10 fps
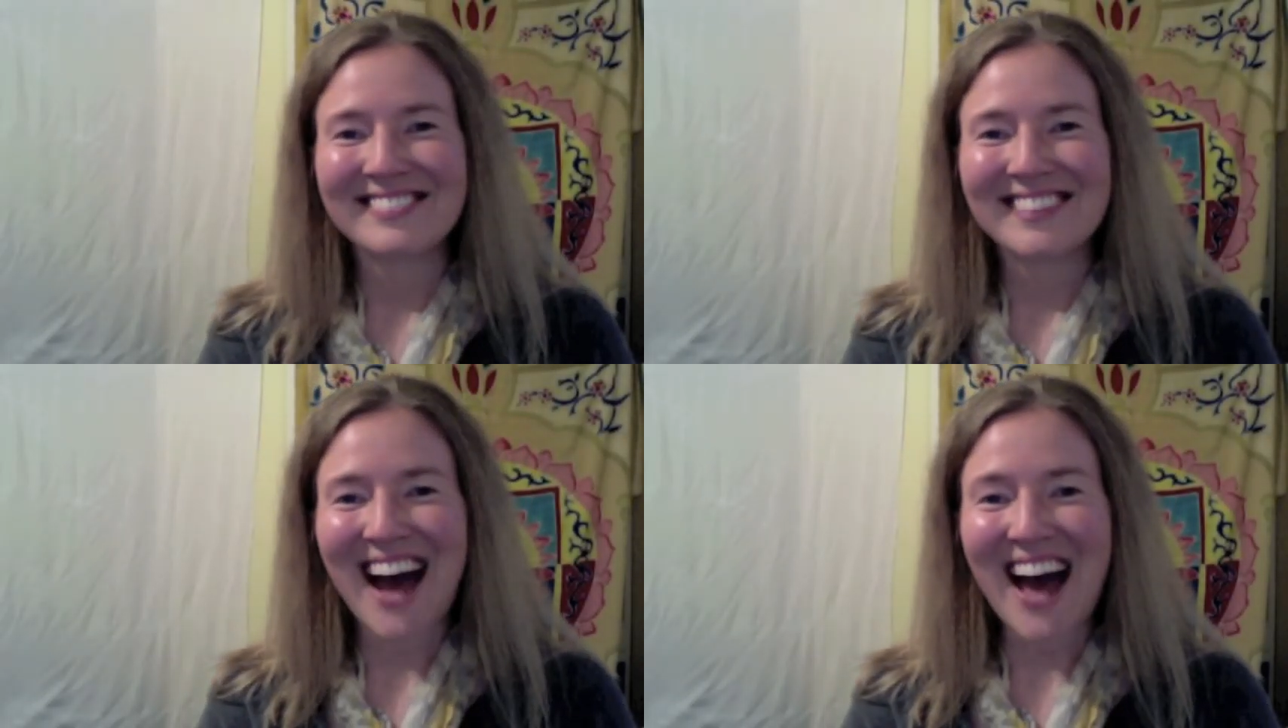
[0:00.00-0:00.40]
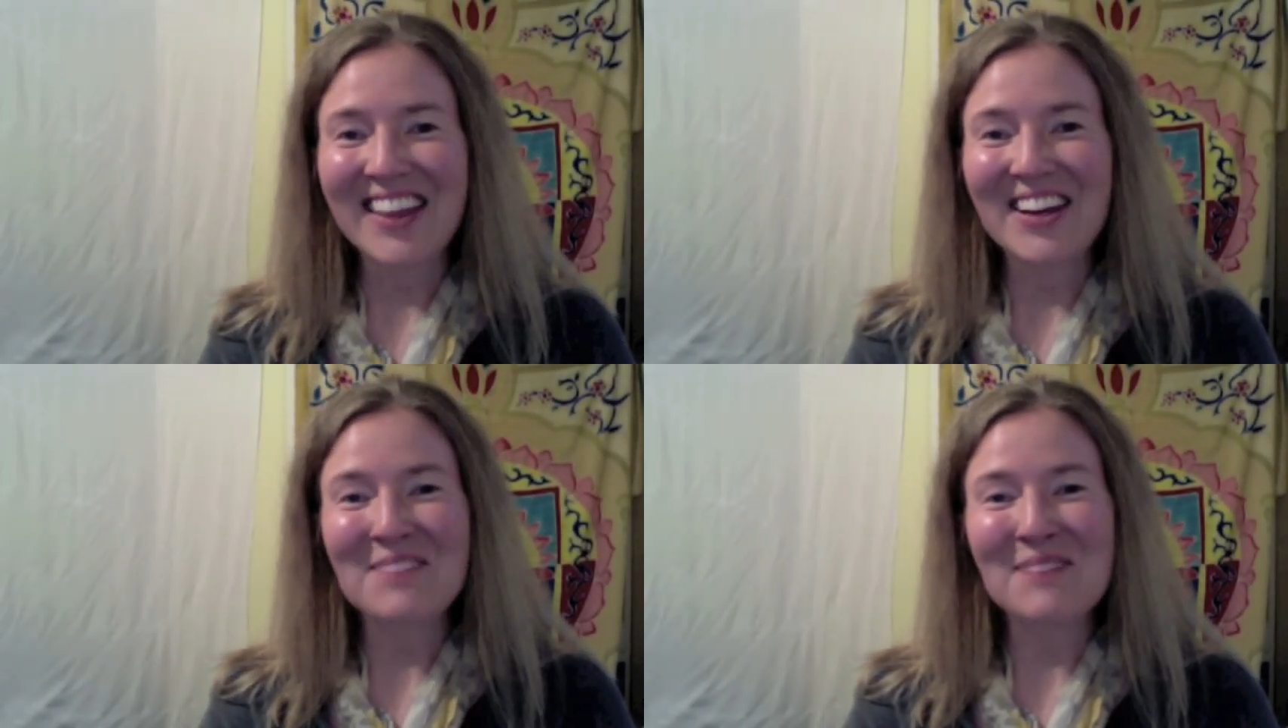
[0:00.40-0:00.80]
Hi
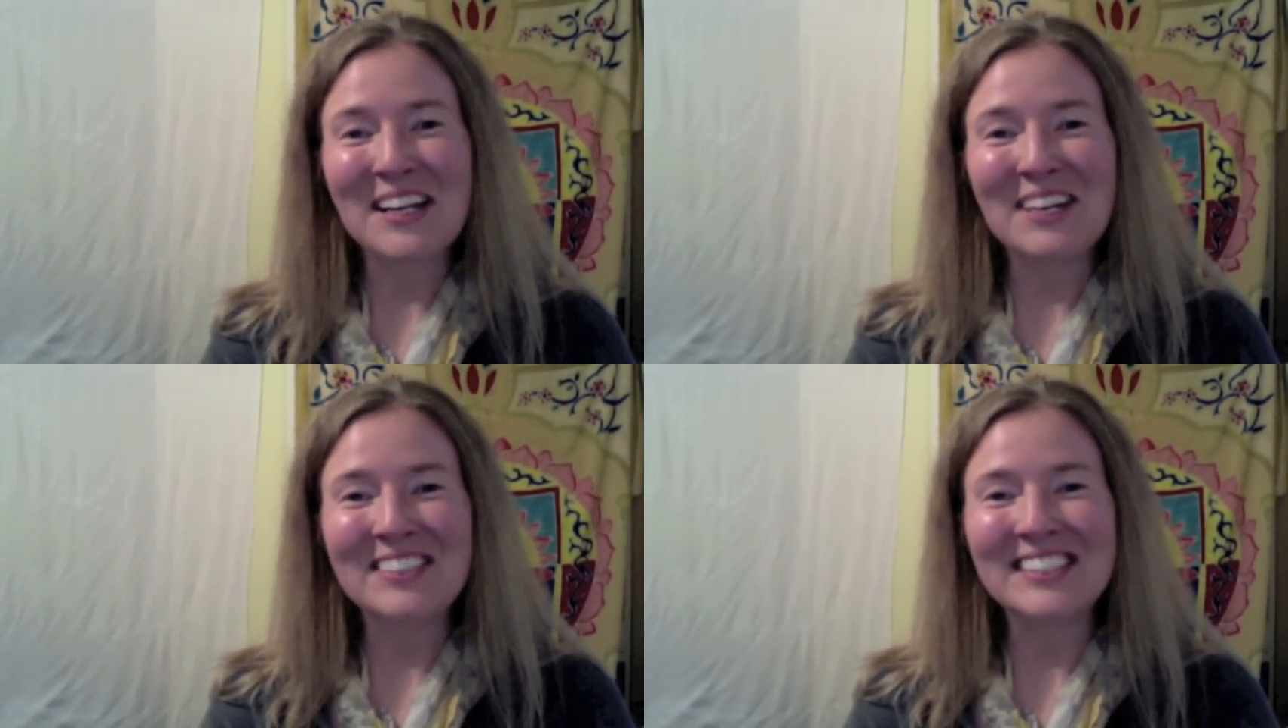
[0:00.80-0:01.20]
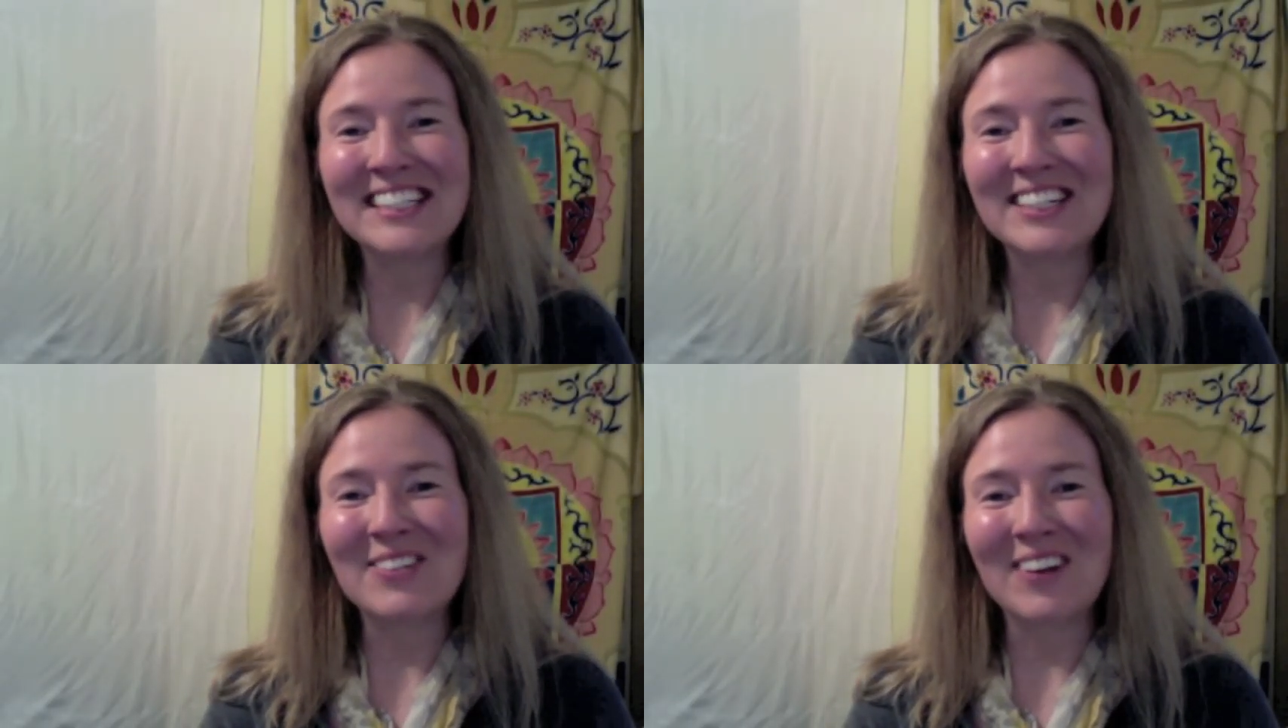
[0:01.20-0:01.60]
there, my name is
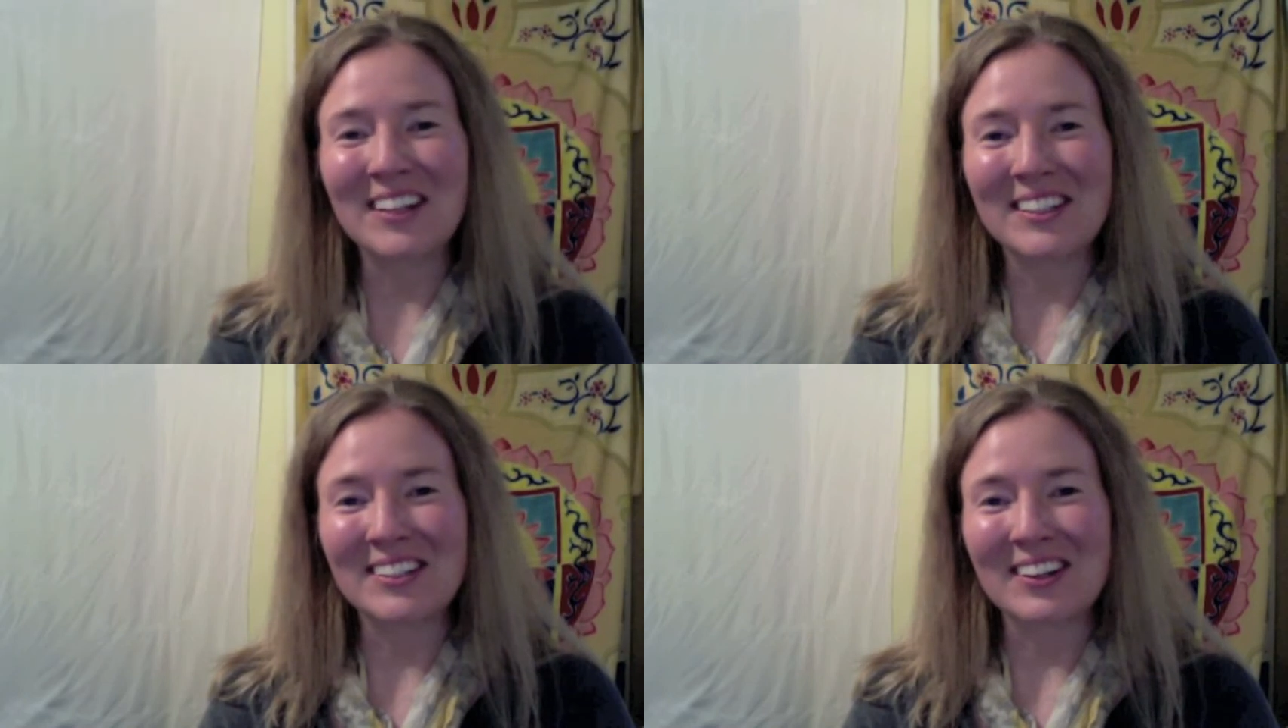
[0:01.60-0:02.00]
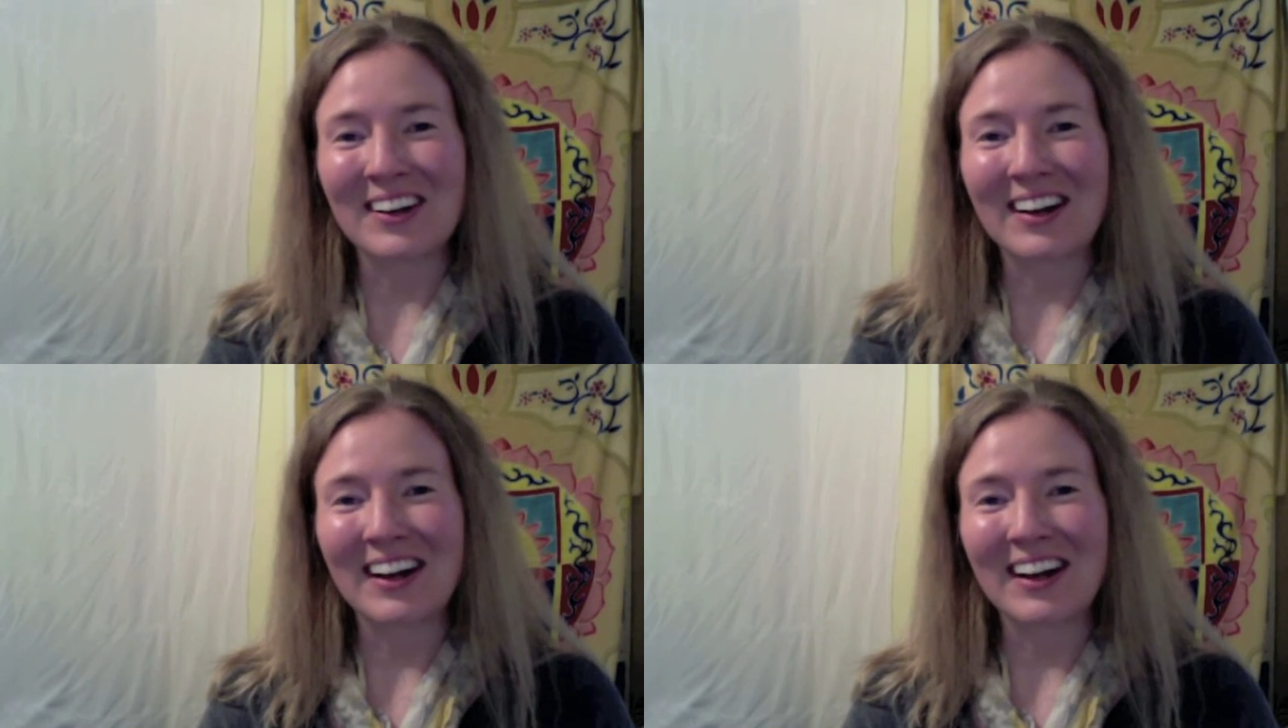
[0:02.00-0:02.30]
Nina Wallinder,